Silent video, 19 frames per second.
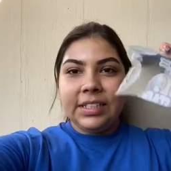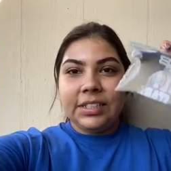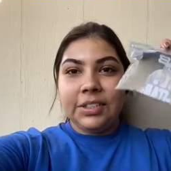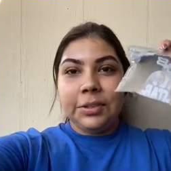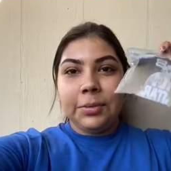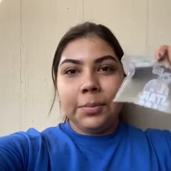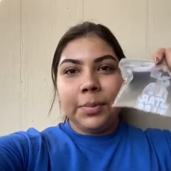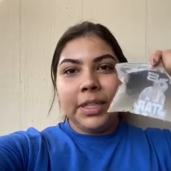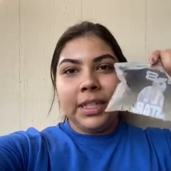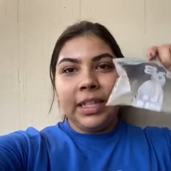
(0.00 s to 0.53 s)

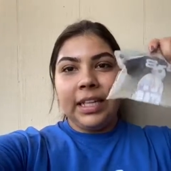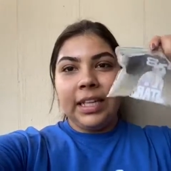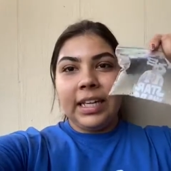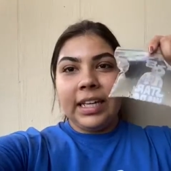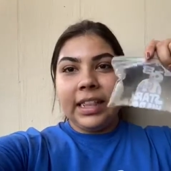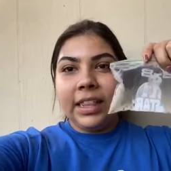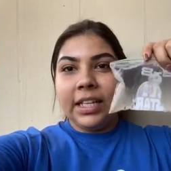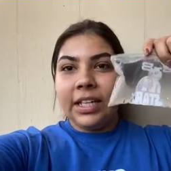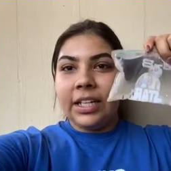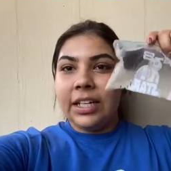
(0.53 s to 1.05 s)
to putting
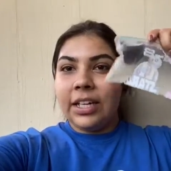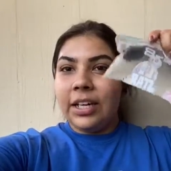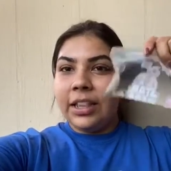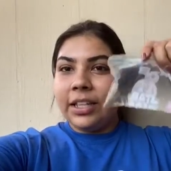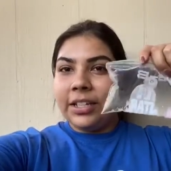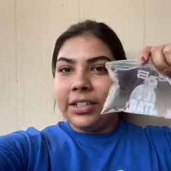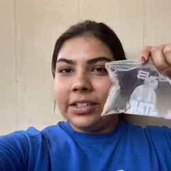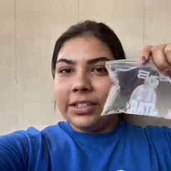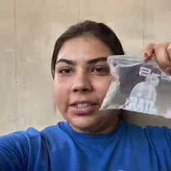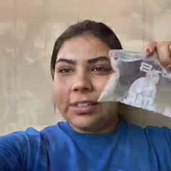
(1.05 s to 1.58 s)
in the
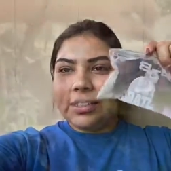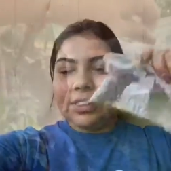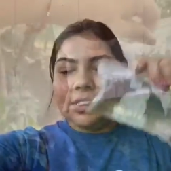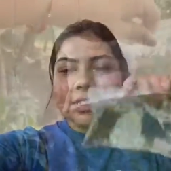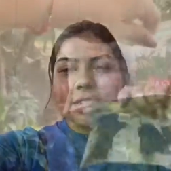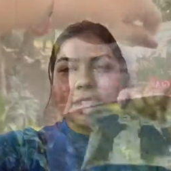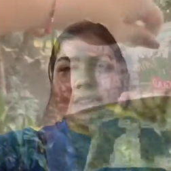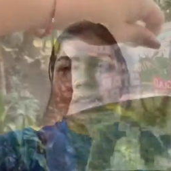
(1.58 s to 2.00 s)
colors. So